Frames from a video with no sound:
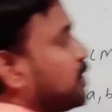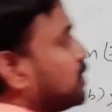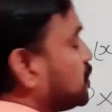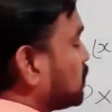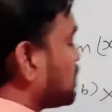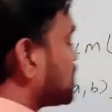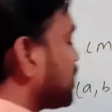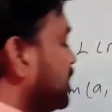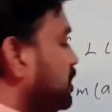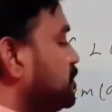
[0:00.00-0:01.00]
2. So
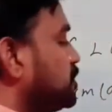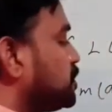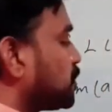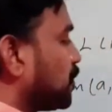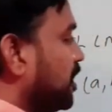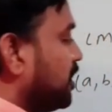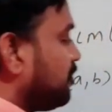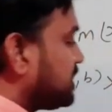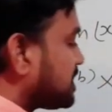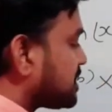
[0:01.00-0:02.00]
into 2,
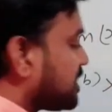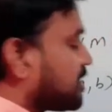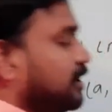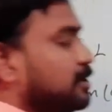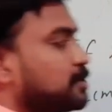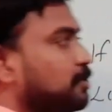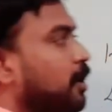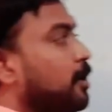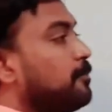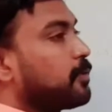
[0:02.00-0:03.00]
which is equal to
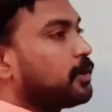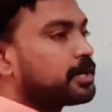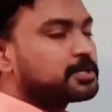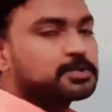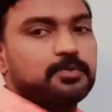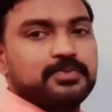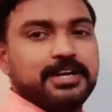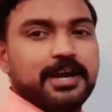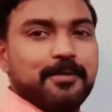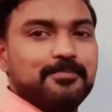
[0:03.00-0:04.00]
product of the
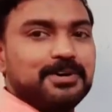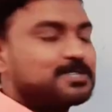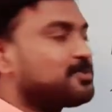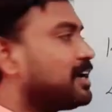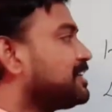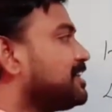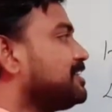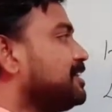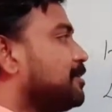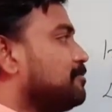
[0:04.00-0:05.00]
numbers. What are the
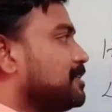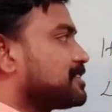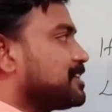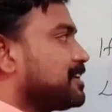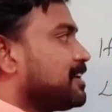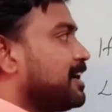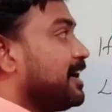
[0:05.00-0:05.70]
numbers here?